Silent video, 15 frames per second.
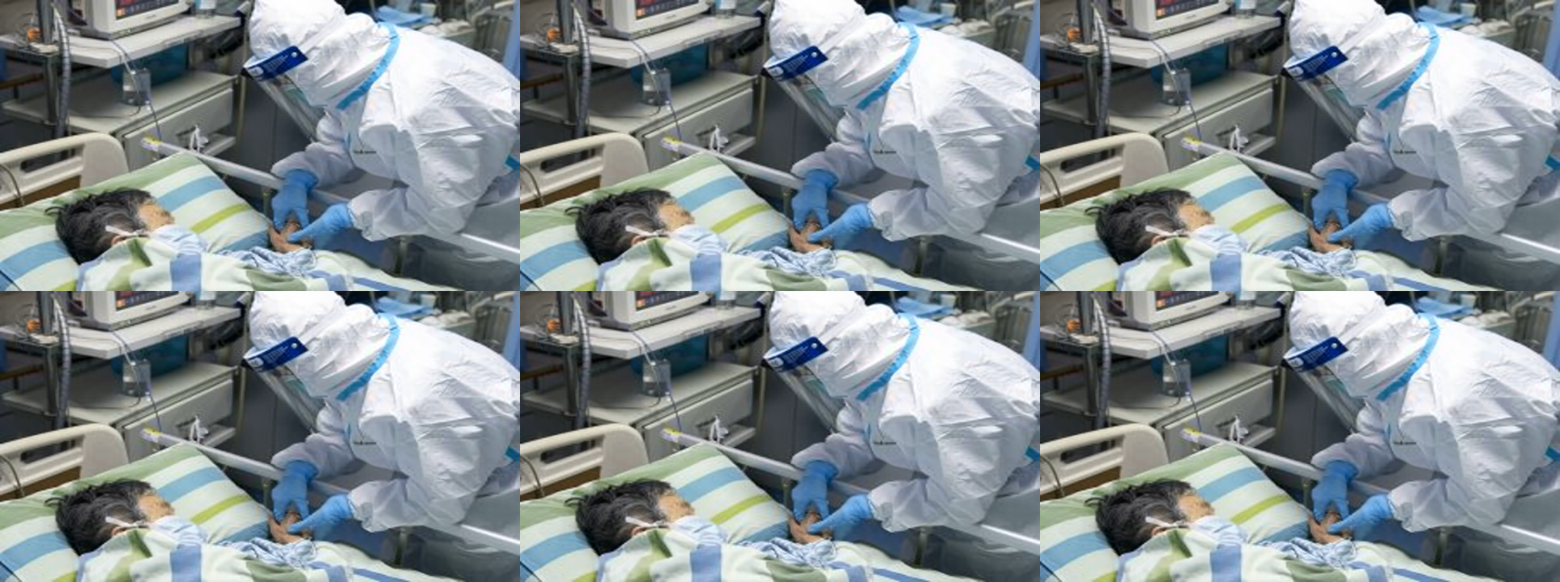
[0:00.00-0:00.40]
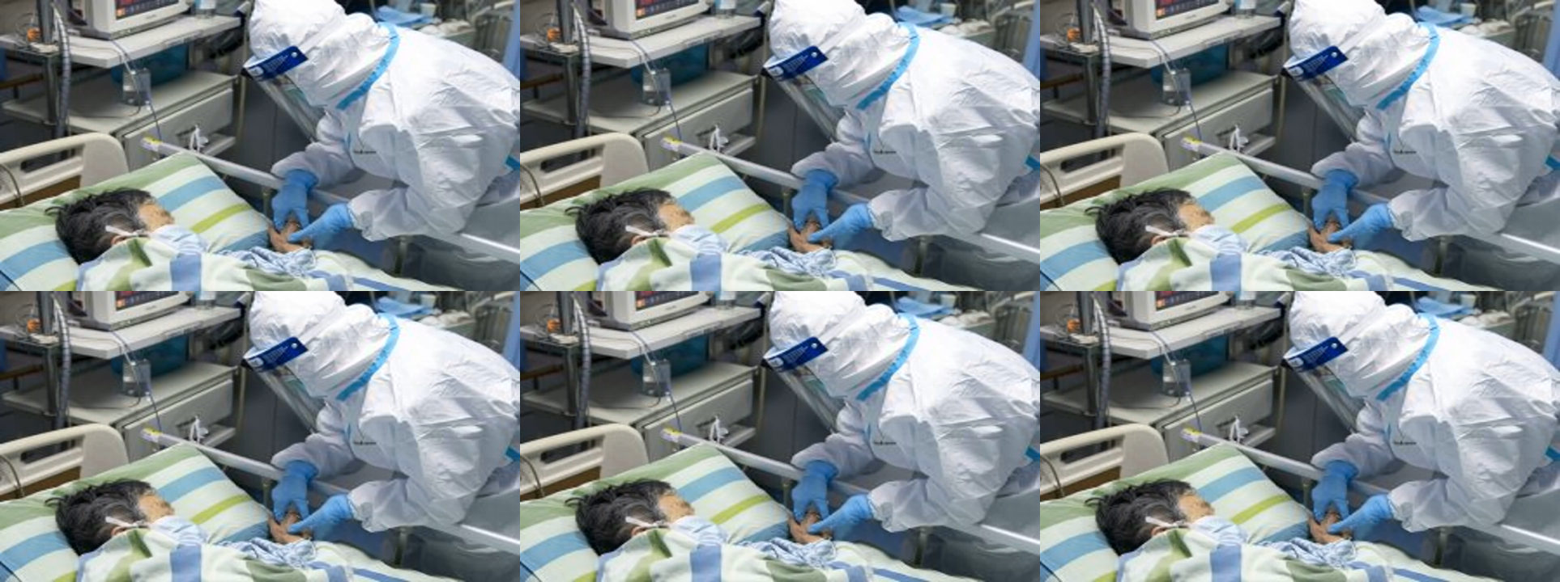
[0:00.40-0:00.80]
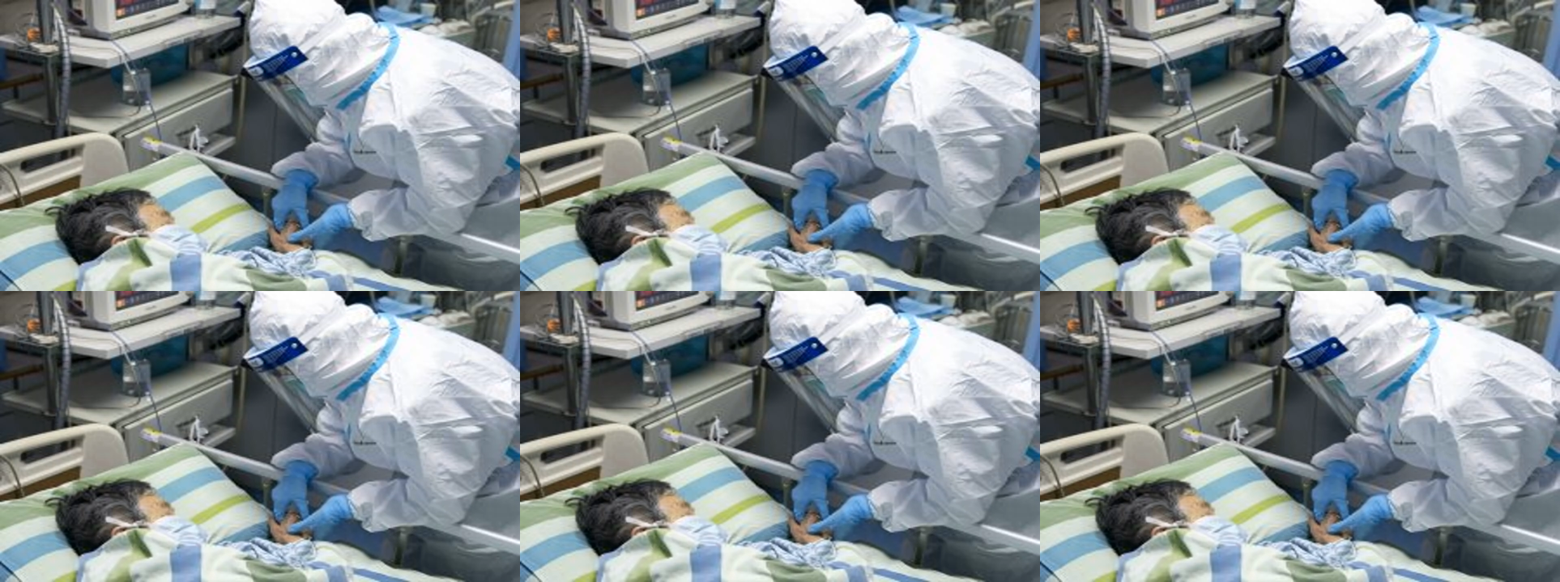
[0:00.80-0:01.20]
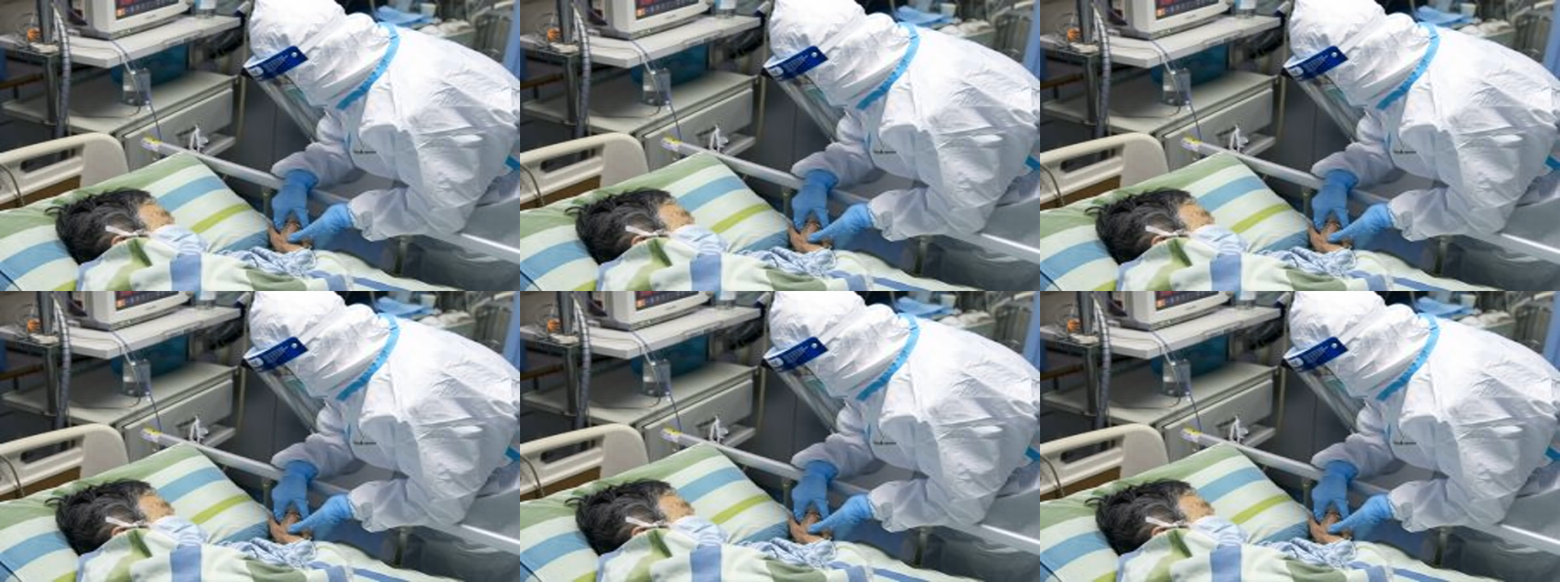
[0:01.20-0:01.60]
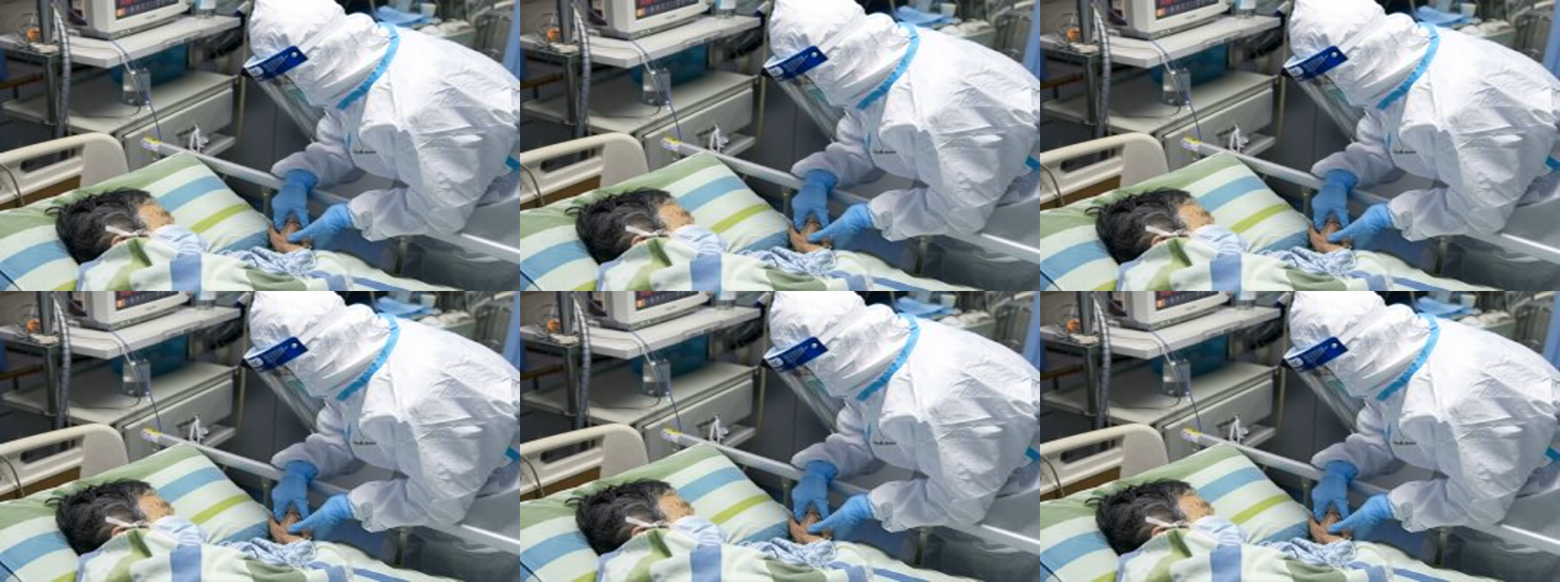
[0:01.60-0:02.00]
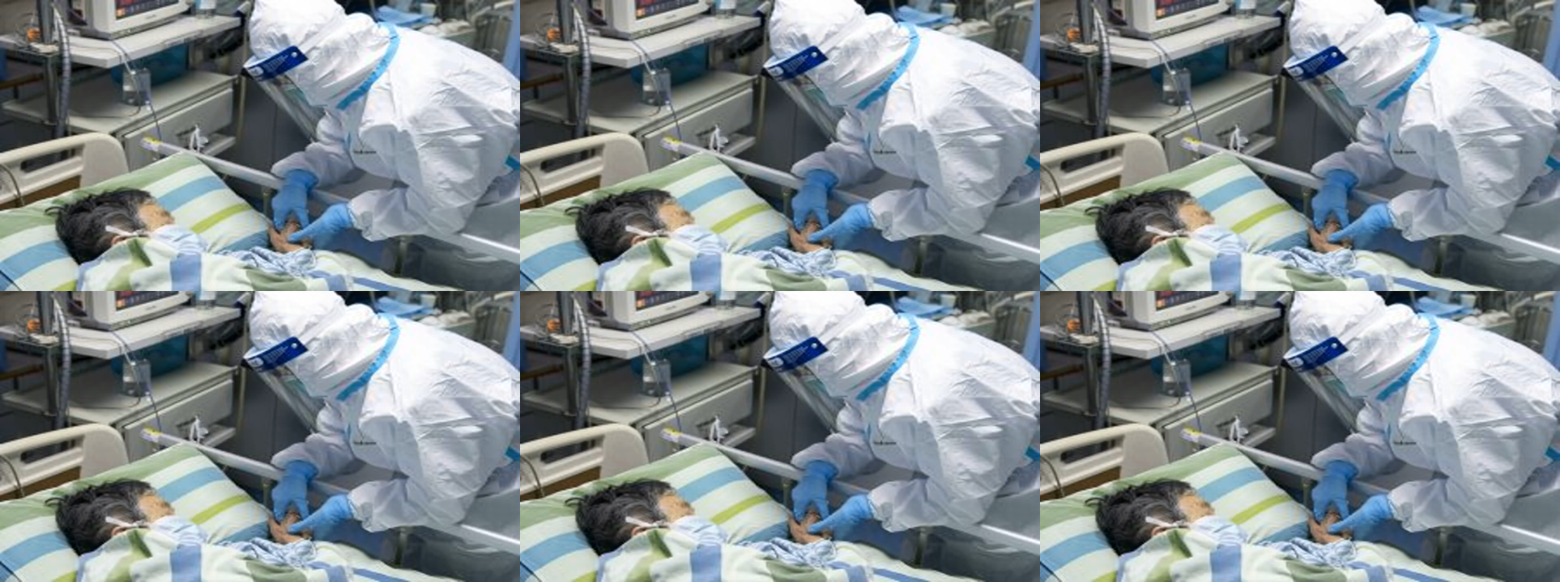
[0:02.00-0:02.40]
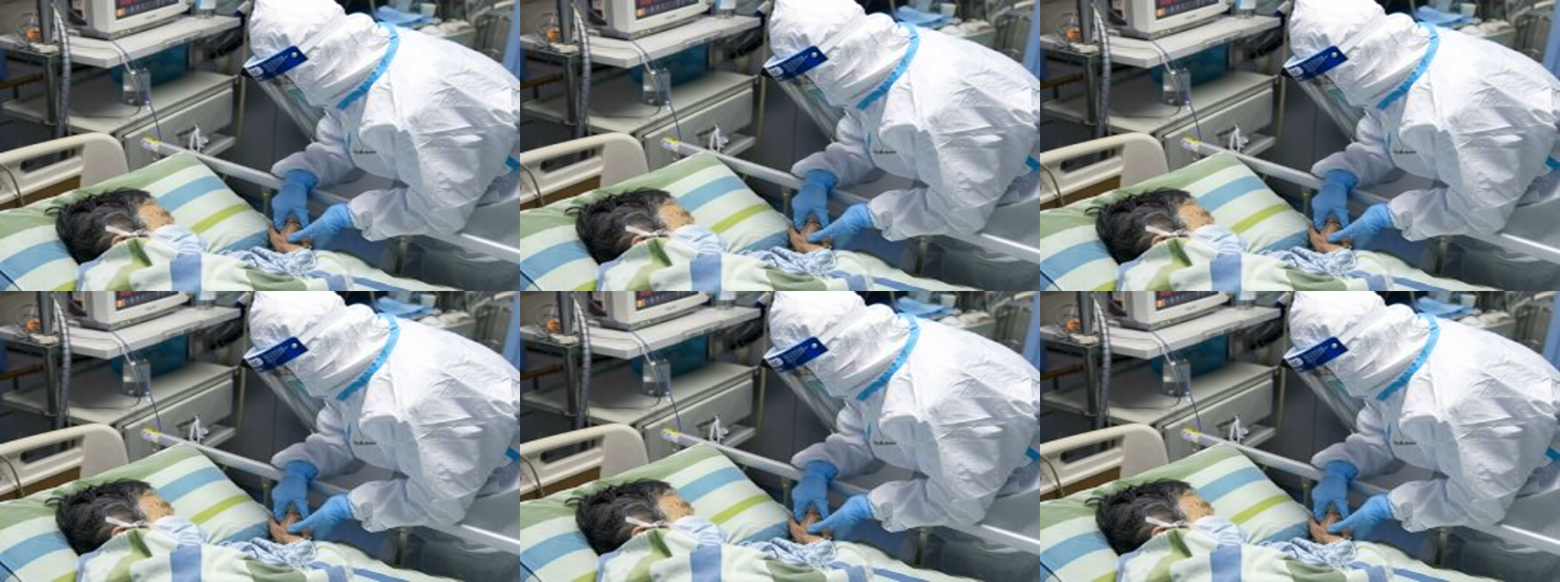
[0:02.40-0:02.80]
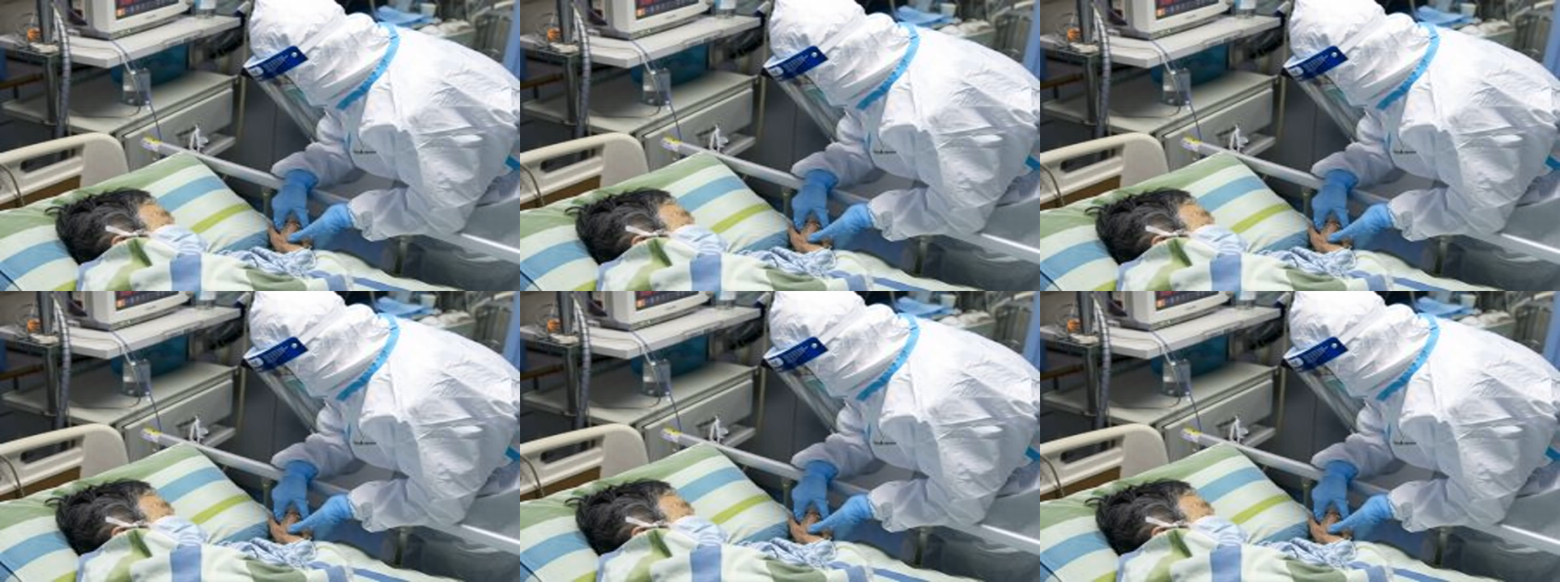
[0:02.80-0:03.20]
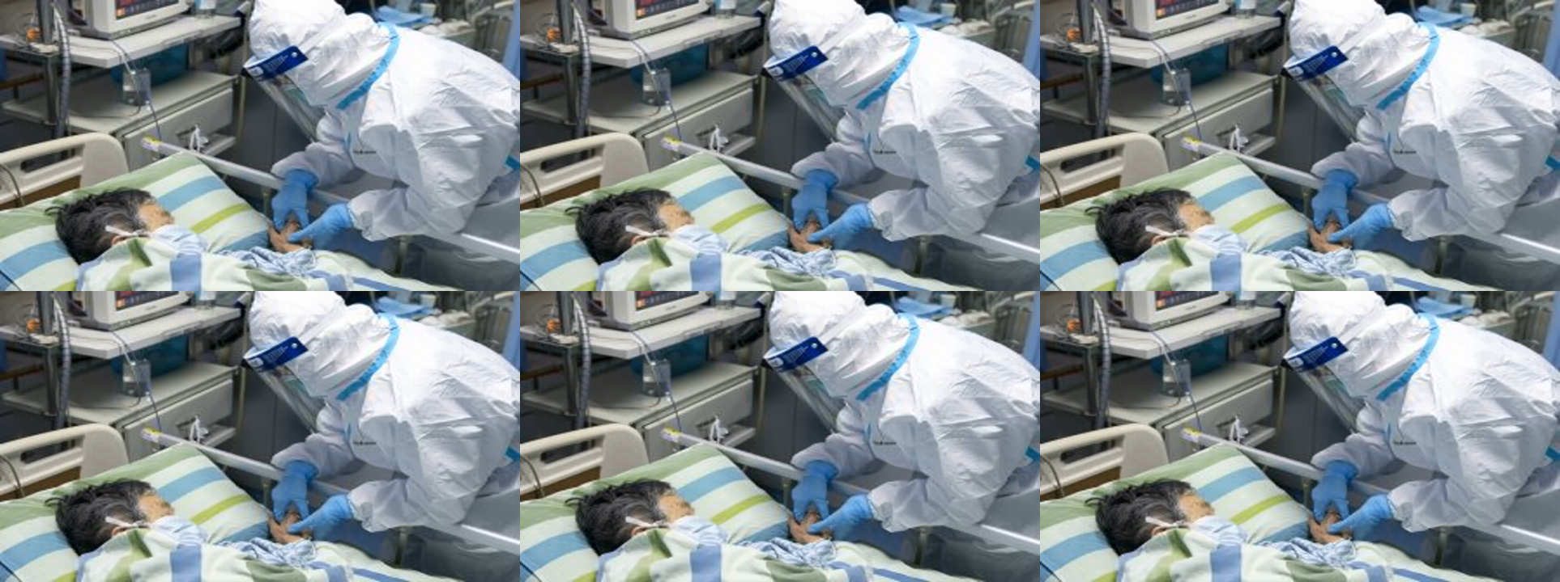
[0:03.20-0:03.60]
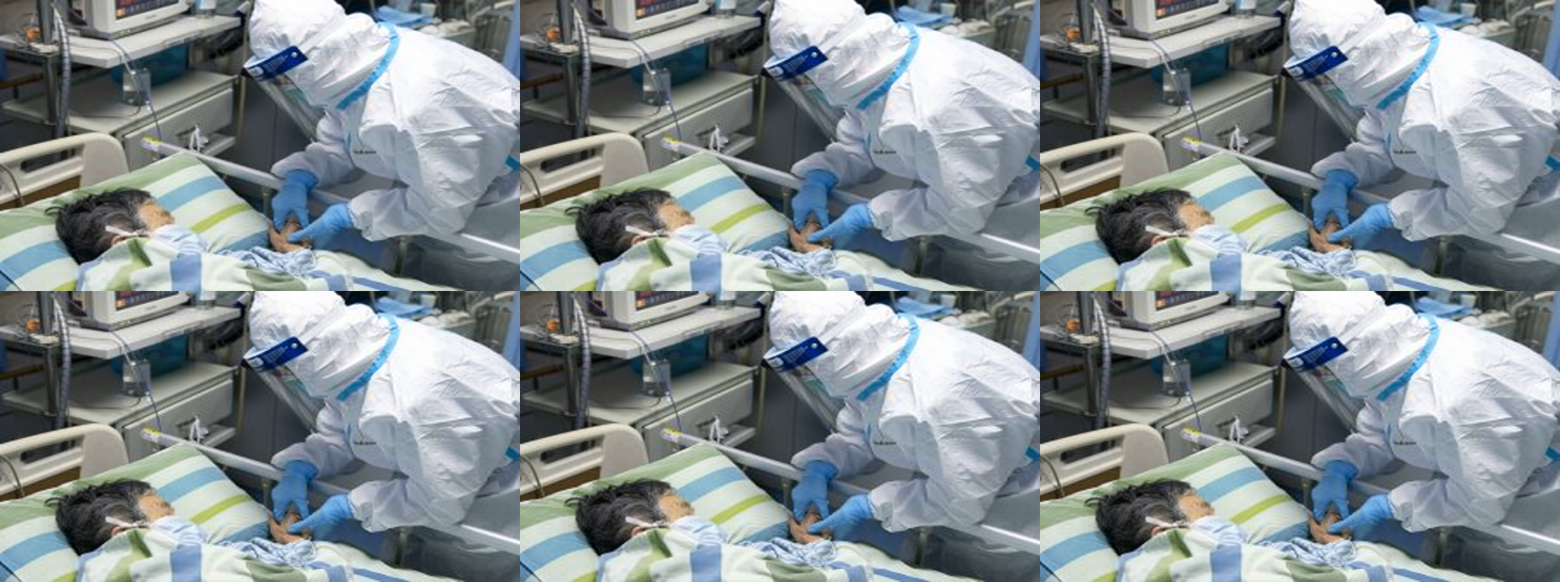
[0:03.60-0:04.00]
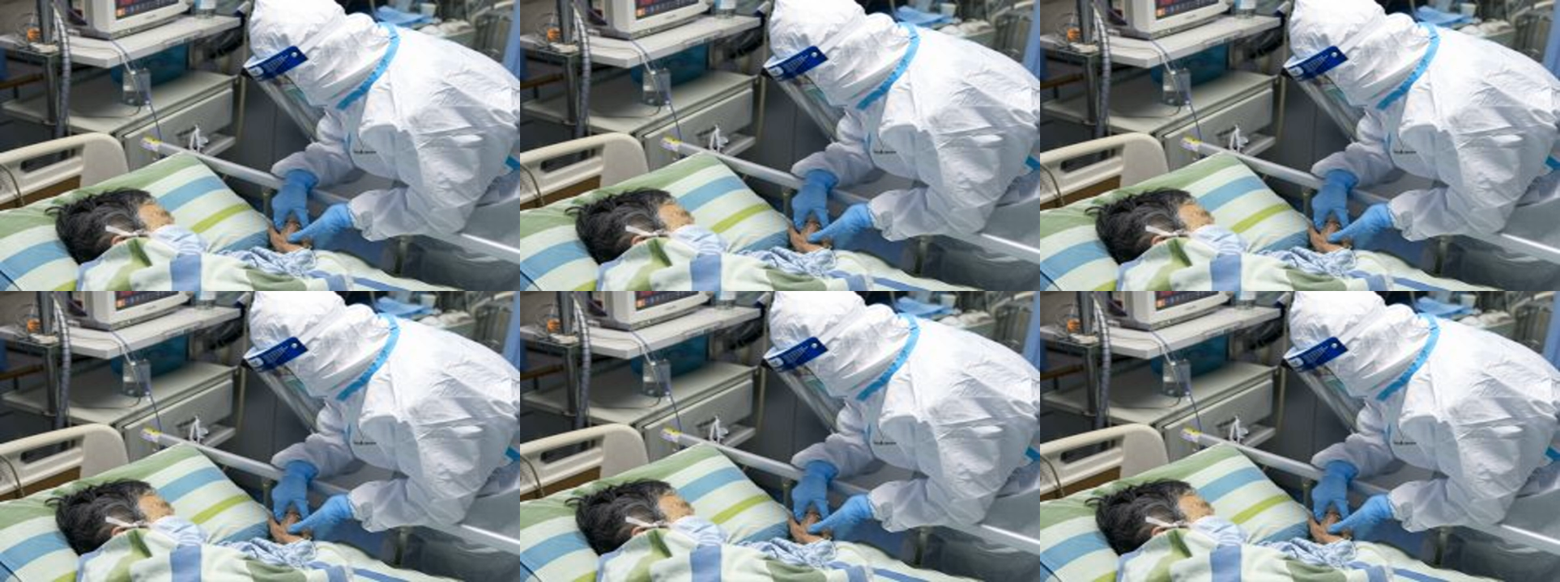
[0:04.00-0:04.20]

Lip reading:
Nobody's mouth can be seen.